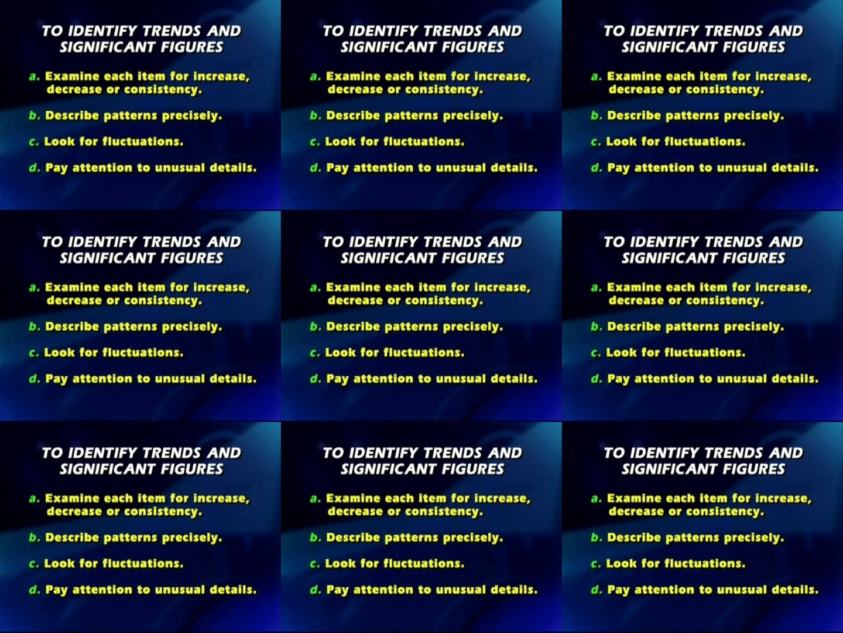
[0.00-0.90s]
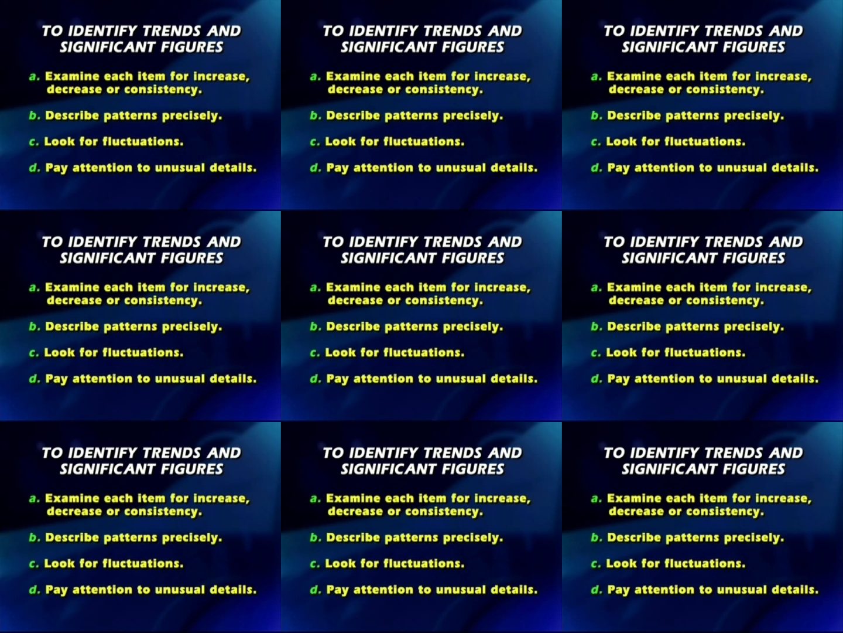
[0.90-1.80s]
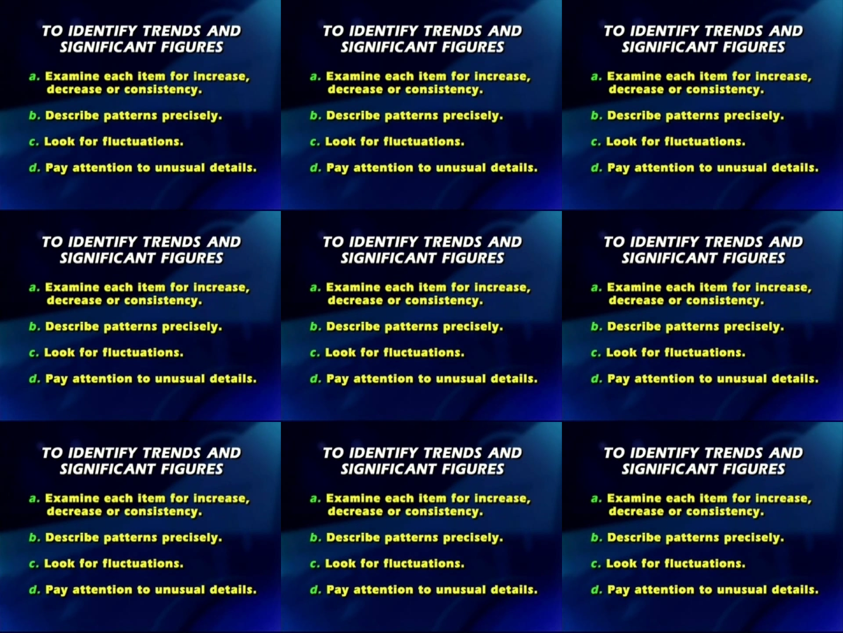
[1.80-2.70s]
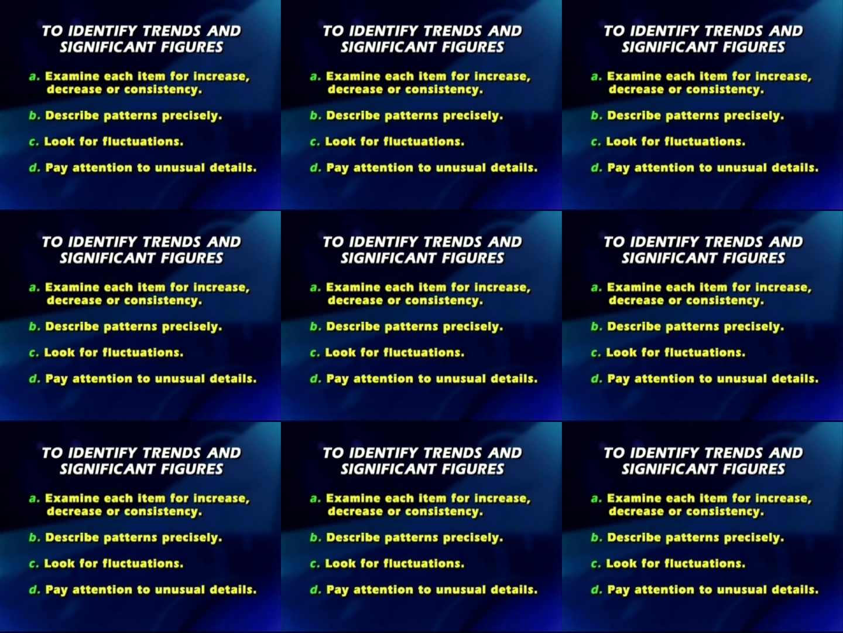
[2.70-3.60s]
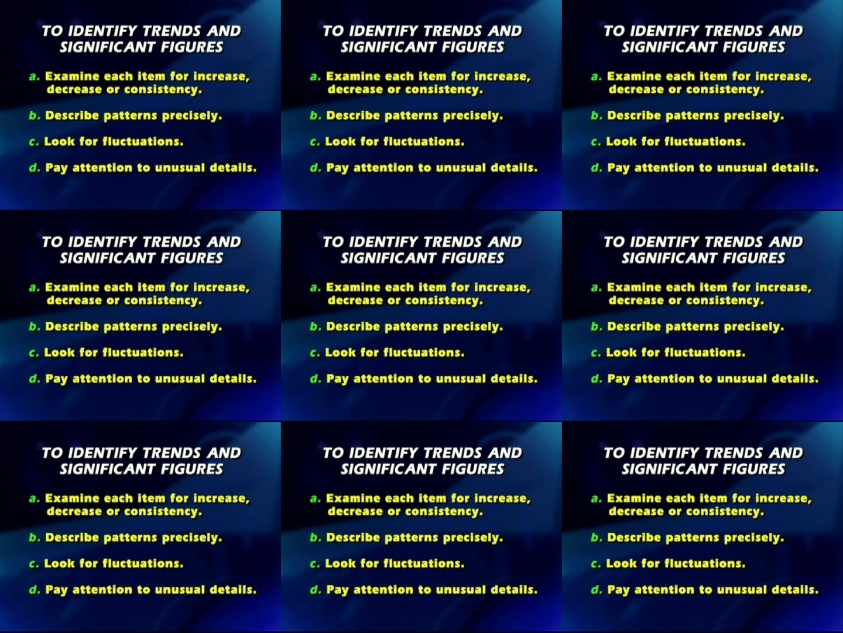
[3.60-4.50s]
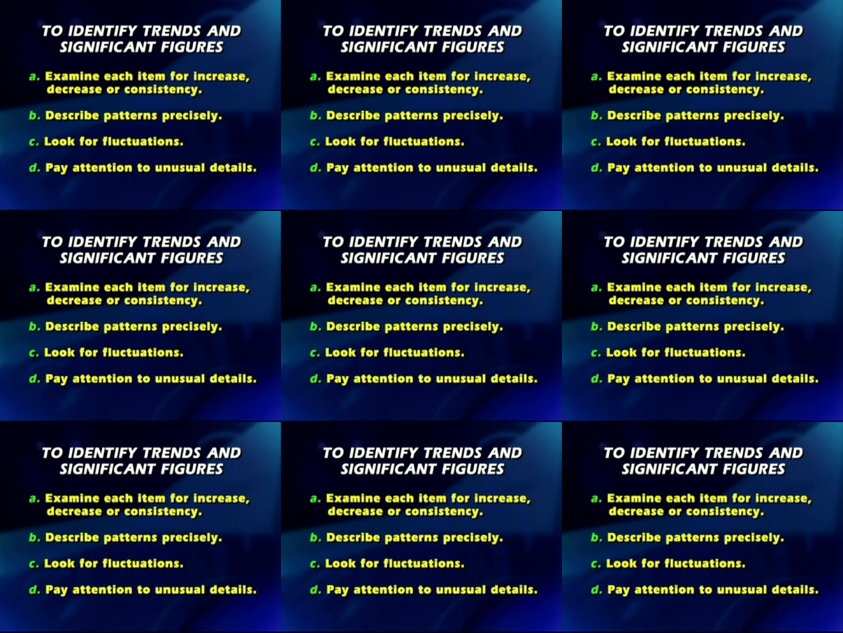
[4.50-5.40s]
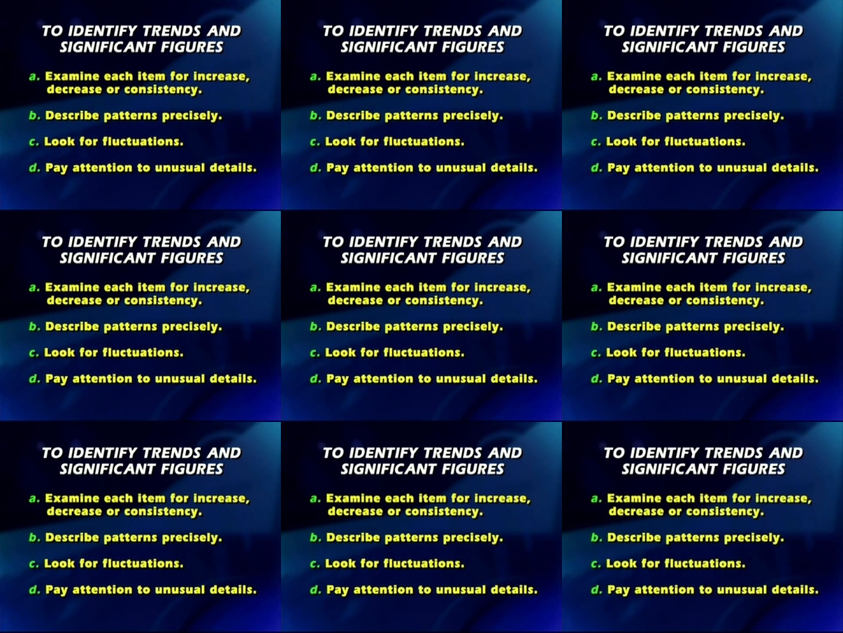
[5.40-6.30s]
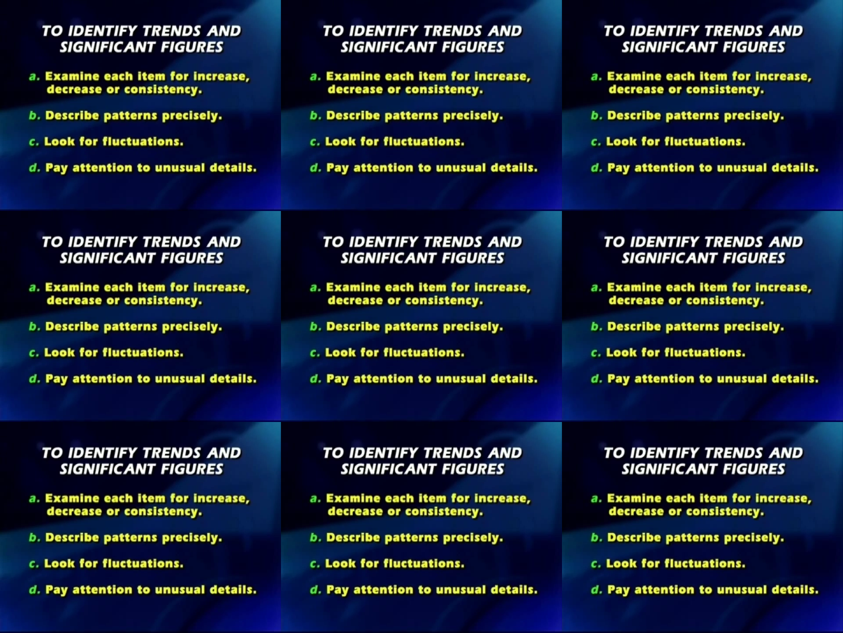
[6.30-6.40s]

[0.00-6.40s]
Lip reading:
[unreadable: no face in view]